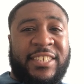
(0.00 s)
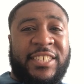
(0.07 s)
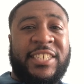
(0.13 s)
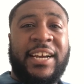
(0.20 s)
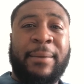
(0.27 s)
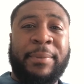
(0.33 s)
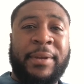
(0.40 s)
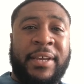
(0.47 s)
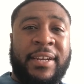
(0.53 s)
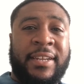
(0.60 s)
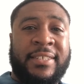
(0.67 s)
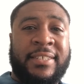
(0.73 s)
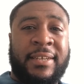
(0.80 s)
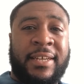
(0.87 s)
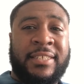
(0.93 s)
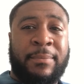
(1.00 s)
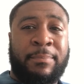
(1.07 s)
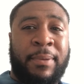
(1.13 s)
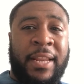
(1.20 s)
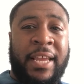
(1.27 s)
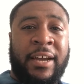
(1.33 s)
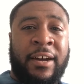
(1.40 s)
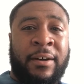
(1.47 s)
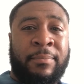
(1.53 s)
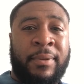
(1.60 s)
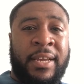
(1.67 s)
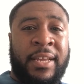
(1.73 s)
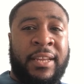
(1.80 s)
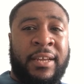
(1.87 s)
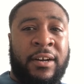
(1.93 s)
champion as a player,
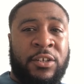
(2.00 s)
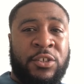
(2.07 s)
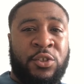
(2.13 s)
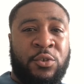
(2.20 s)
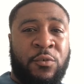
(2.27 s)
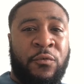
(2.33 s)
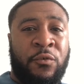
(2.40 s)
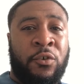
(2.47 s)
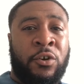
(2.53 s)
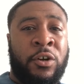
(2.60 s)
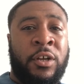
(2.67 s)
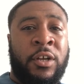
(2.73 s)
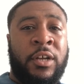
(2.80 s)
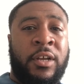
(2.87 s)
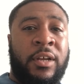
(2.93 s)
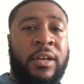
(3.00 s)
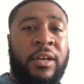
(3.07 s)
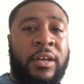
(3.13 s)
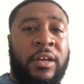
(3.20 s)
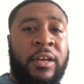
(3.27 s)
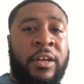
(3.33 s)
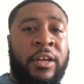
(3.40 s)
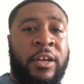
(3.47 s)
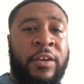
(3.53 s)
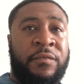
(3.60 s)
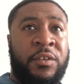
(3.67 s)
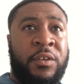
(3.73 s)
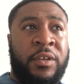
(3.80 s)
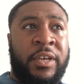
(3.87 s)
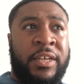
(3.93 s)
played at Arsenal for a
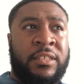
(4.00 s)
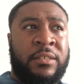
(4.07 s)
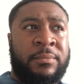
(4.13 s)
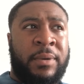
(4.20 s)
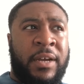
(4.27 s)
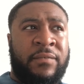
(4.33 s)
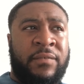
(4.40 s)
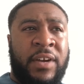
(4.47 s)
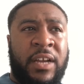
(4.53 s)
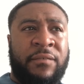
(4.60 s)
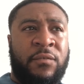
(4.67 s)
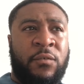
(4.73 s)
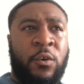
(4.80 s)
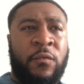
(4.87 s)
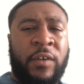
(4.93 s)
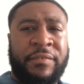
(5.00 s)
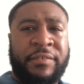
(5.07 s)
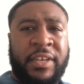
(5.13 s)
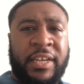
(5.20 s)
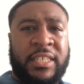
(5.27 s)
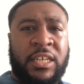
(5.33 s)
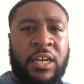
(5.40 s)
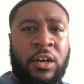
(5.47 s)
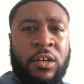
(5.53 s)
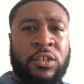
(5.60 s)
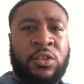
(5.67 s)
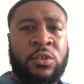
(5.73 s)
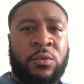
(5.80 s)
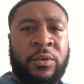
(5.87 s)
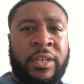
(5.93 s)
few years, about four or five years at
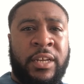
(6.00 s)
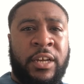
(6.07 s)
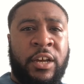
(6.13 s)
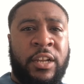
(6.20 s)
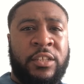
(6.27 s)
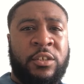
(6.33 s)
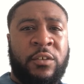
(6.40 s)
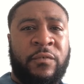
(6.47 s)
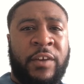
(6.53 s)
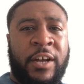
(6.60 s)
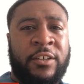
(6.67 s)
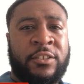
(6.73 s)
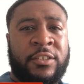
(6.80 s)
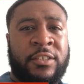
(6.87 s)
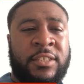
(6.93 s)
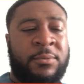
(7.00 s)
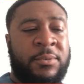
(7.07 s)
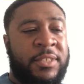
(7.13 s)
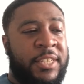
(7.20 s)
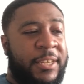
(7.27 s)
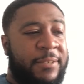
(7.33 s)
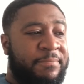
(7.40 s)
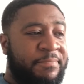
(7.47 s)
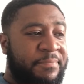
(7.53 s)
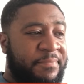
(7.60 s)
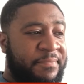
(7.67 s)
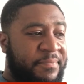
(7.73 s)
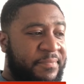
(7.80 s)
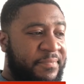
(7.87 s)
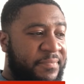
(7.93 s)
Arsenal in the early 2000s. He was
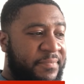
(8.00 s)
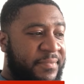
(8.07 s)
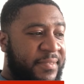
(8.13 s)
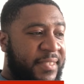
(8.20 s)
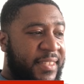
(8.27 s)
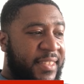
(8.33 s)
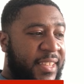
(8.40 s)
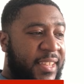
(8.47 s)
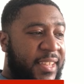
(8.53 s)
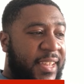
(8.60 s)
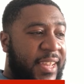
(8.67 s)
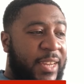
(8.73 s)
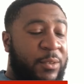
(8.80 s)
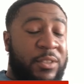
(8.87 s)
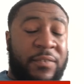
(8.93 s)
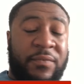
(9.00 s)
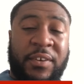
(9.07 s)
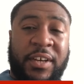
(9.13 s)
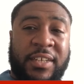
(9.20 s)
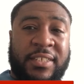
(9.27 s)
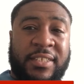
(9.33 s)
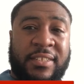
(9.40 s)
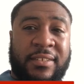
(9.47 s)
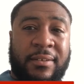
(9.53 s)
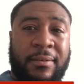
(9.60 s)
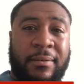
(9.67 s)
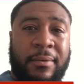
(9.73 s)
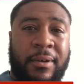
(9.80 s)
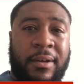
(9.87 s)
Edu was the first